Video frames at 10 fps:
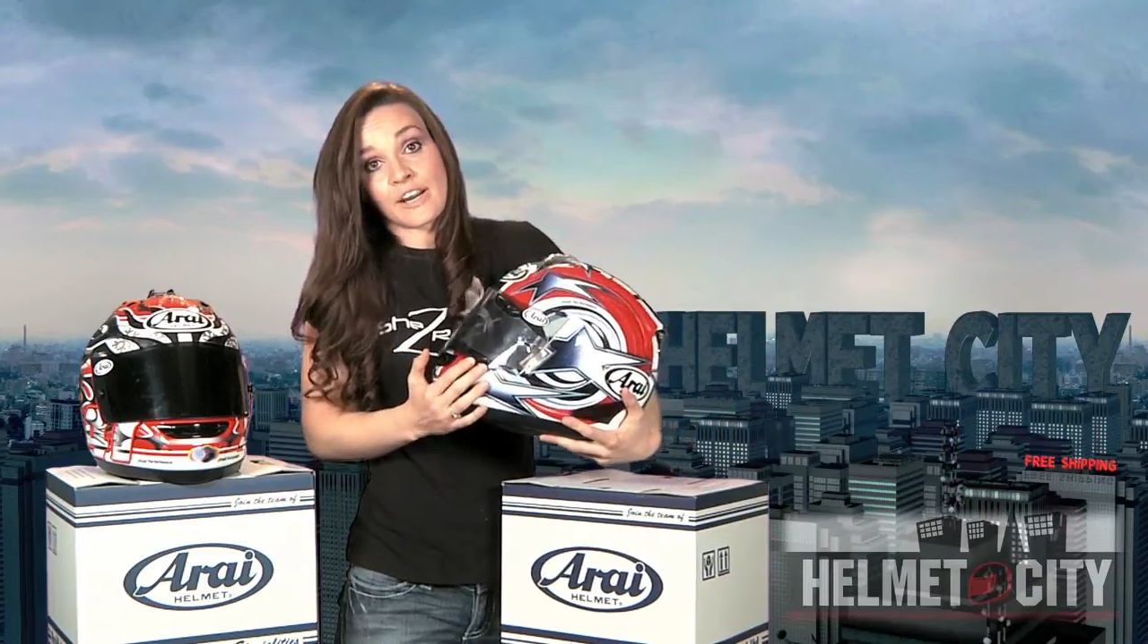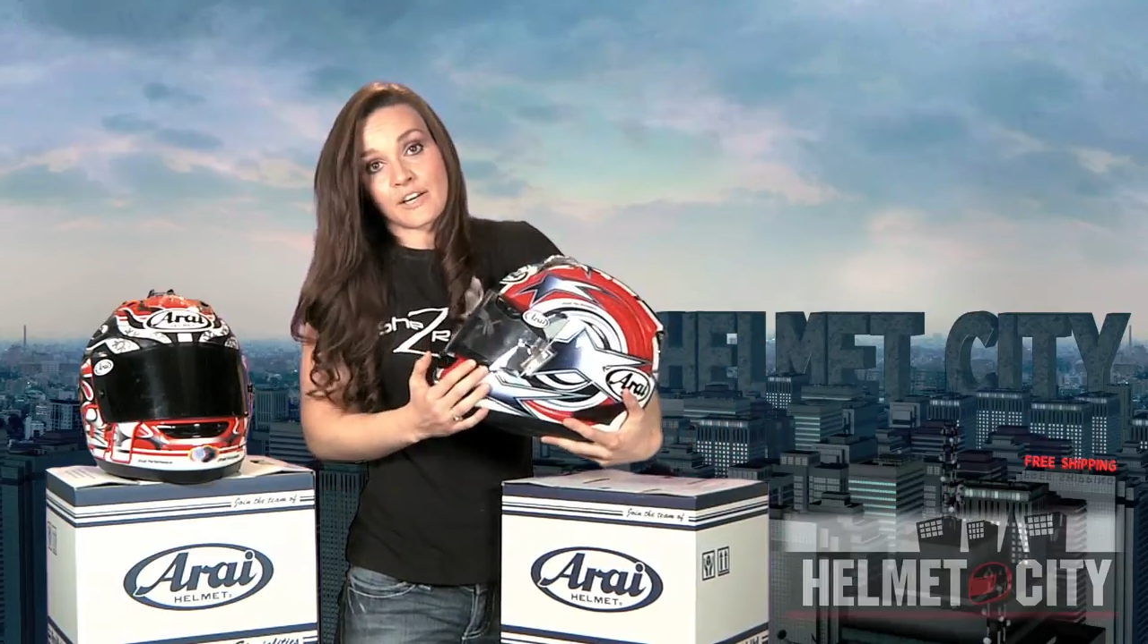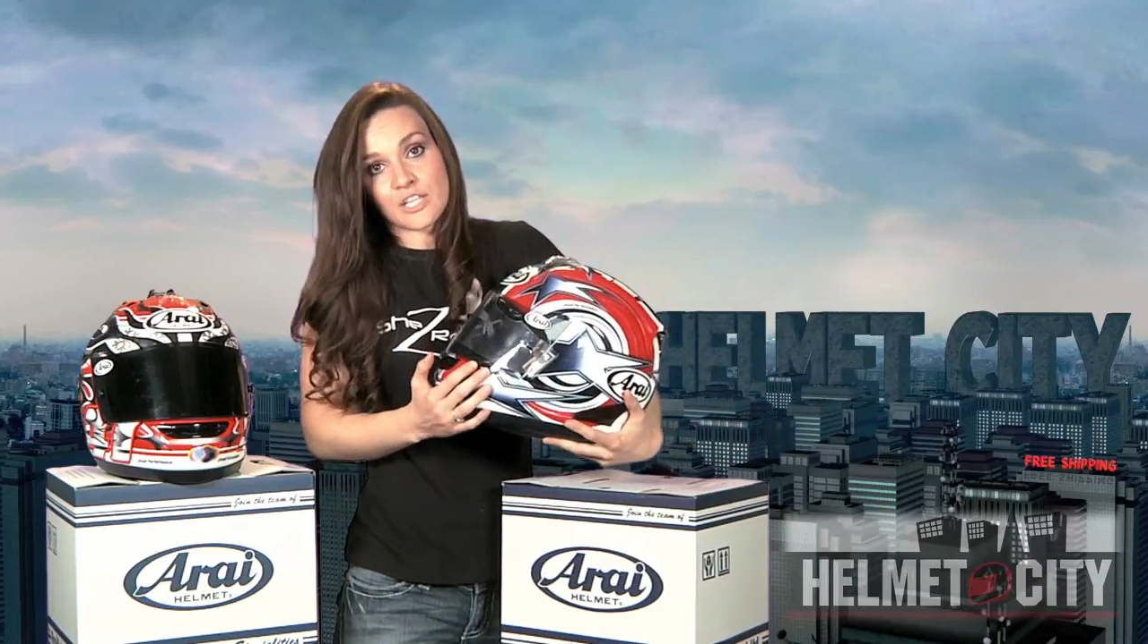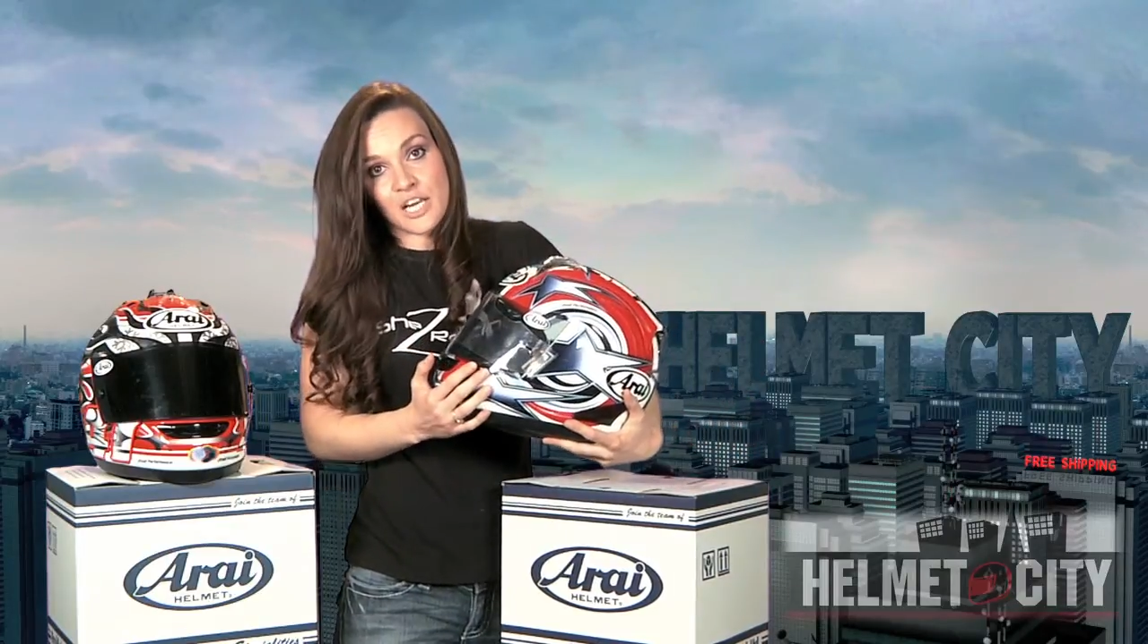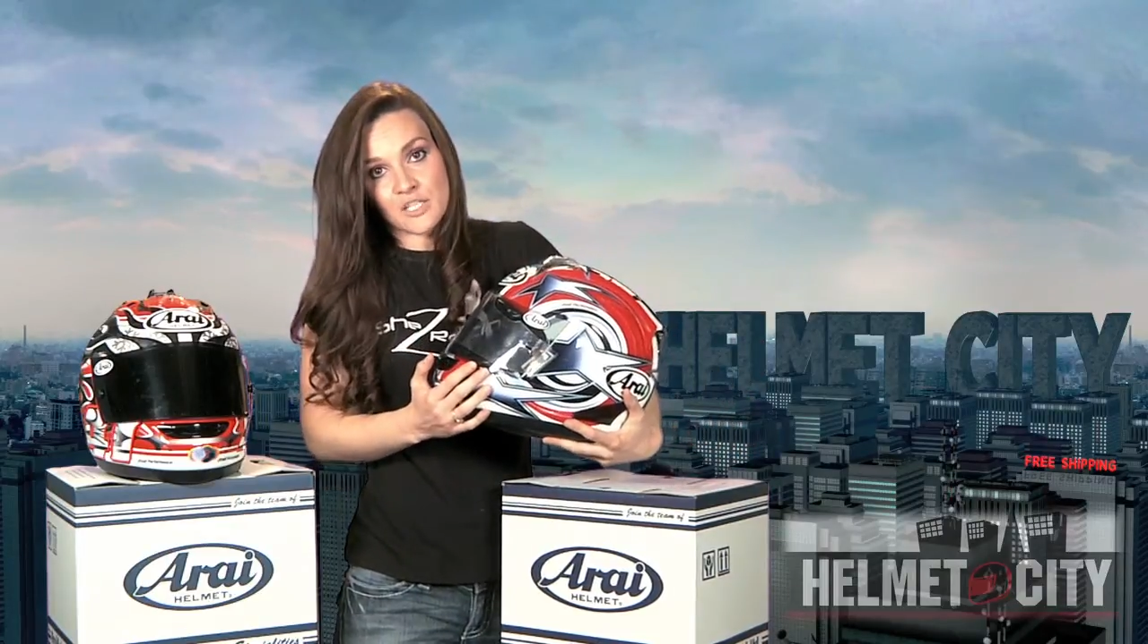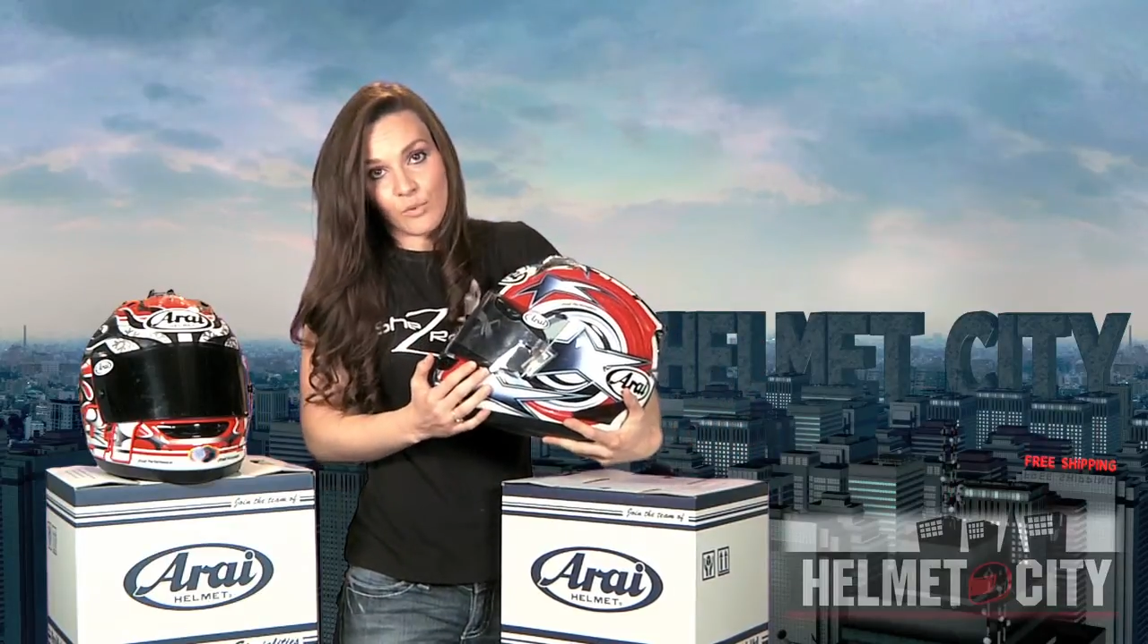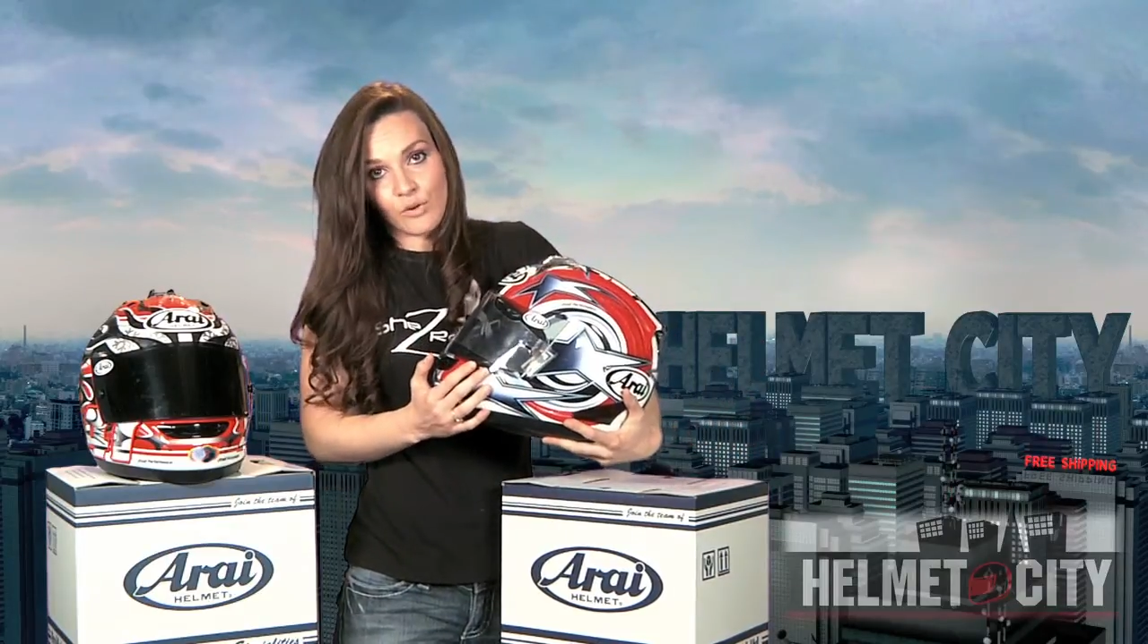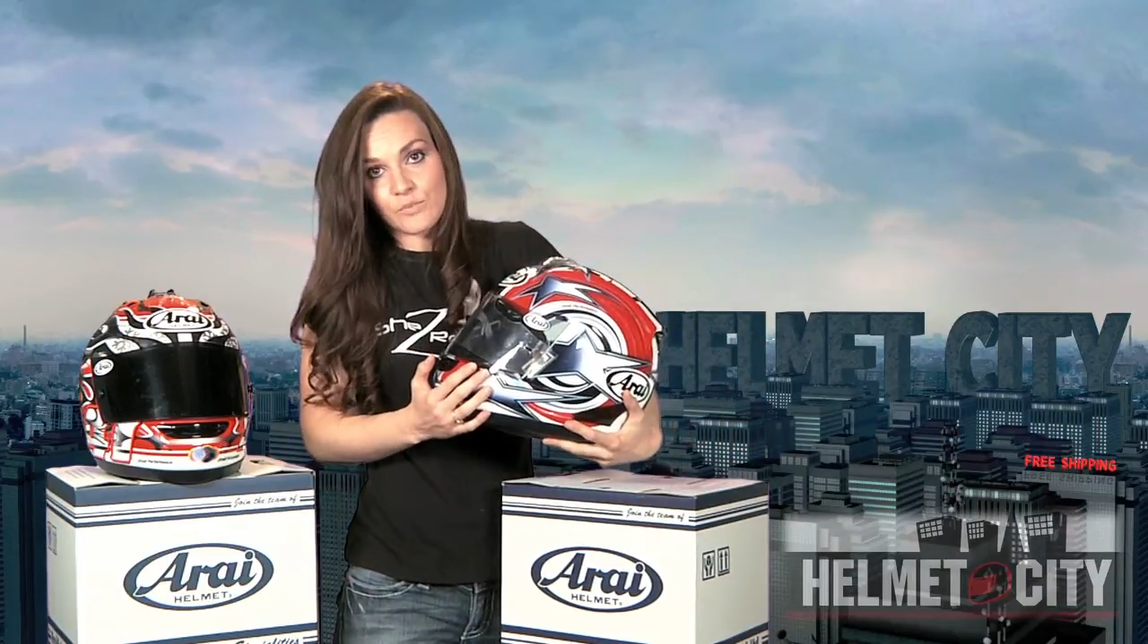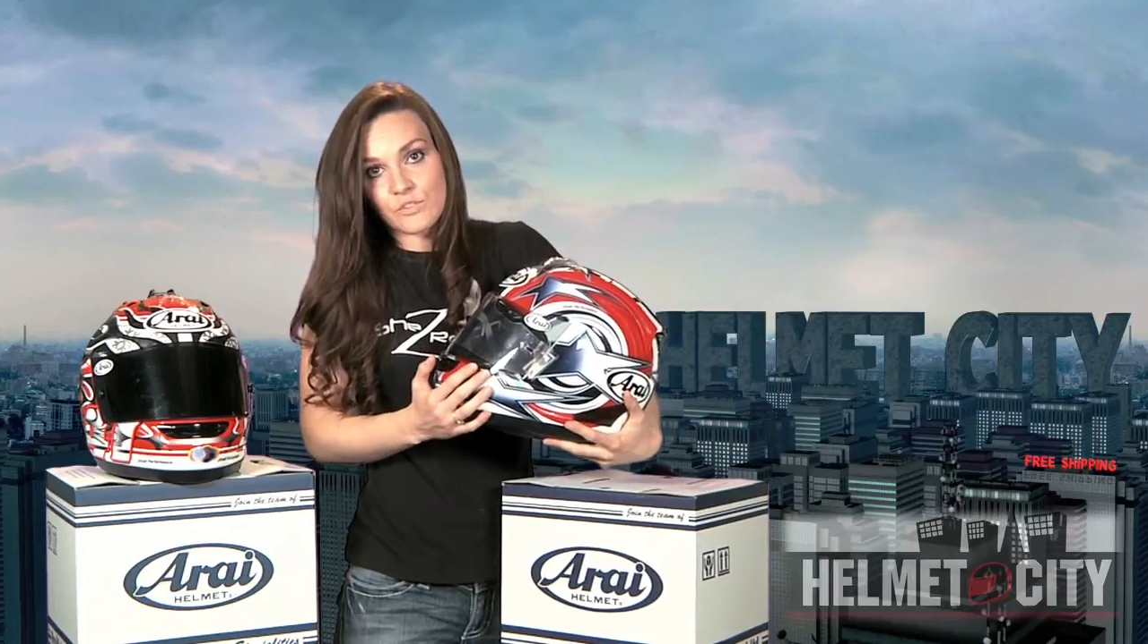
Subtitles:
interchangeable,